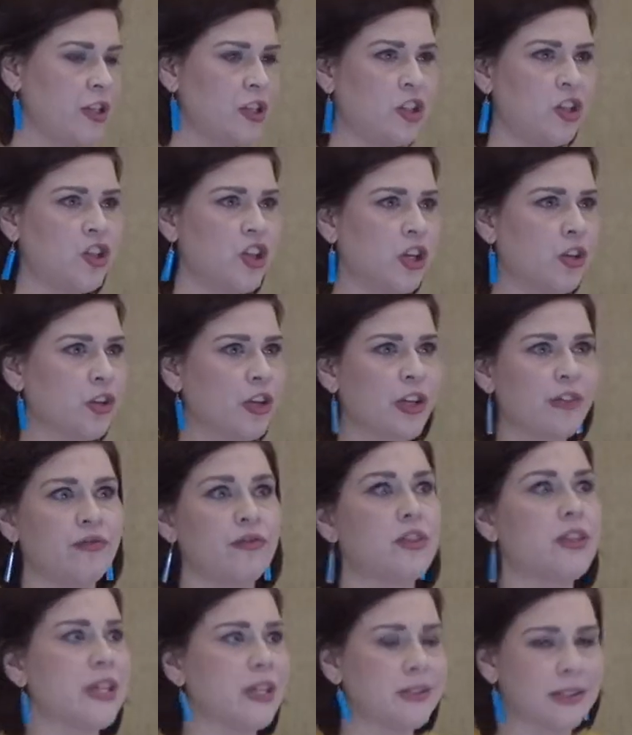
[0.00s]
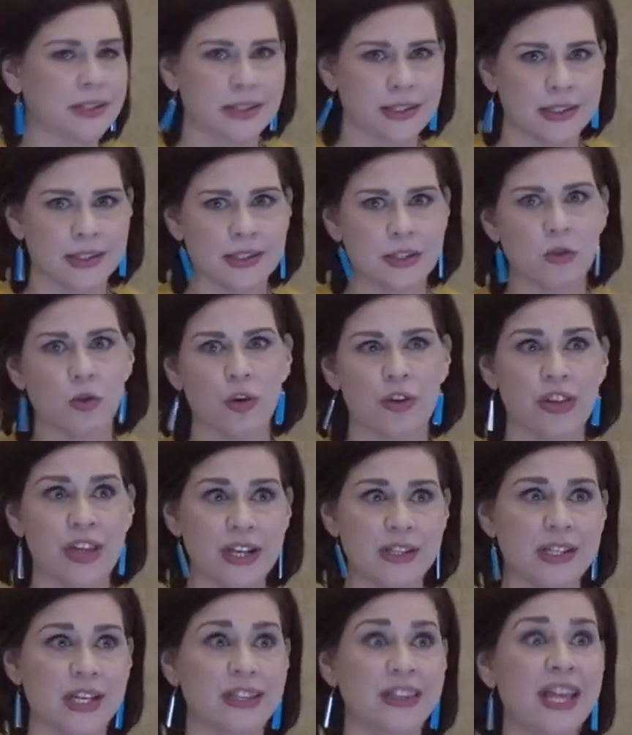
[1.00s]
degenerative discs or
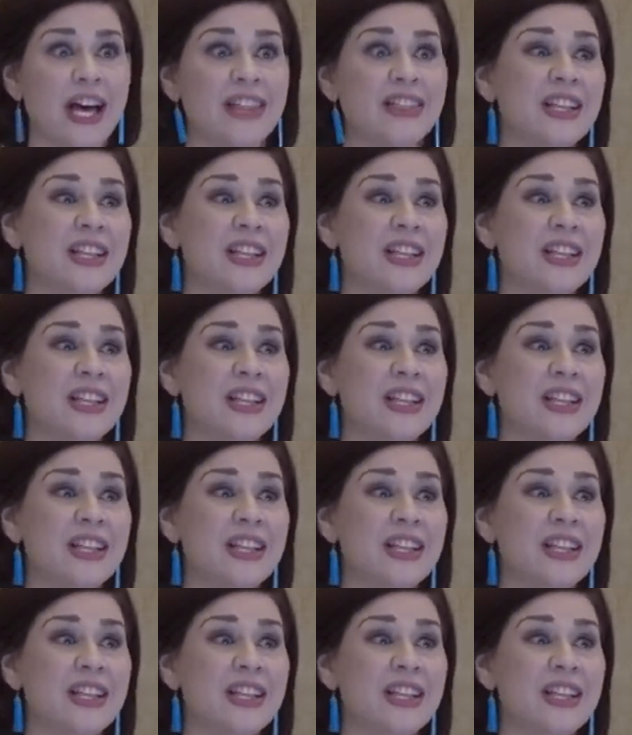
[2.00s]
things like that.